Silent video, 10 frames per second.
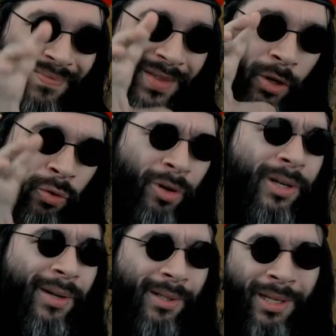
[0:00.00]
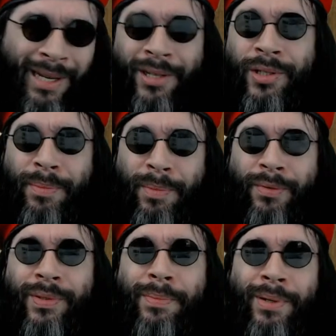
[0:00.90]
Crocodiles can actually move
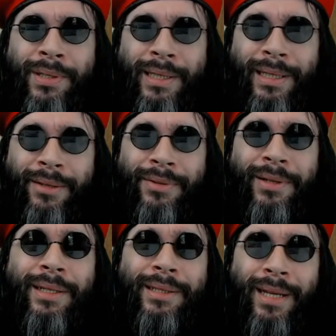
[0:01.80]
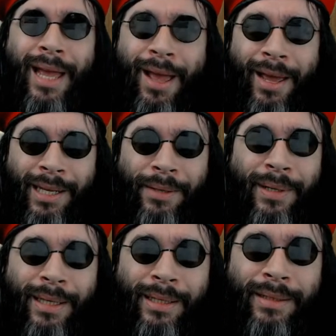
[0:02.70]
surprisingly fast
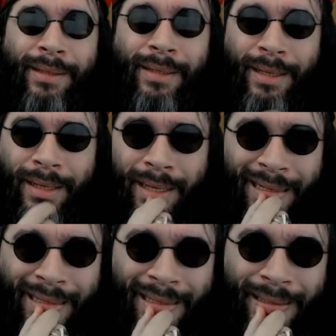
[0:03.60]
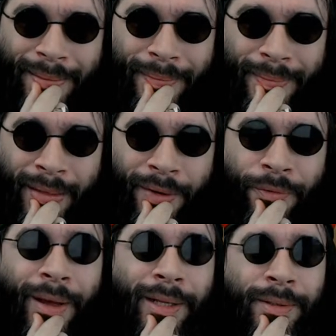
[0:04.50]
anyway. A
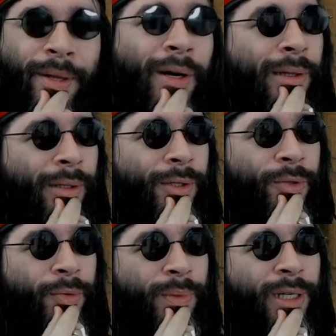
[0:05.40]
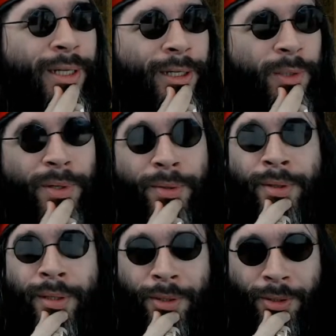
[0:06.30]
fact that I learned from Teenage Mutant
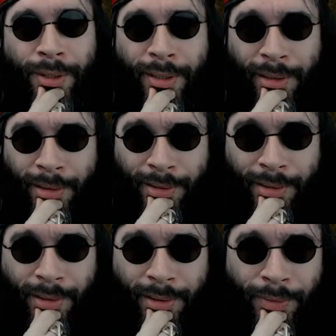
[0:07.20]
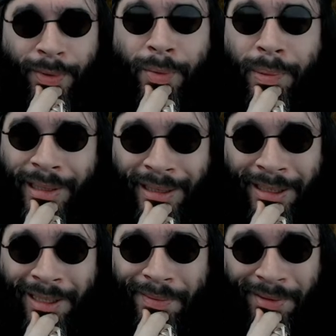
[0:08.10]
Ninja Turtles, the role-playing
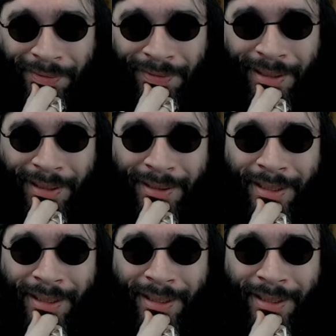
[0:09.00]
game, in fact.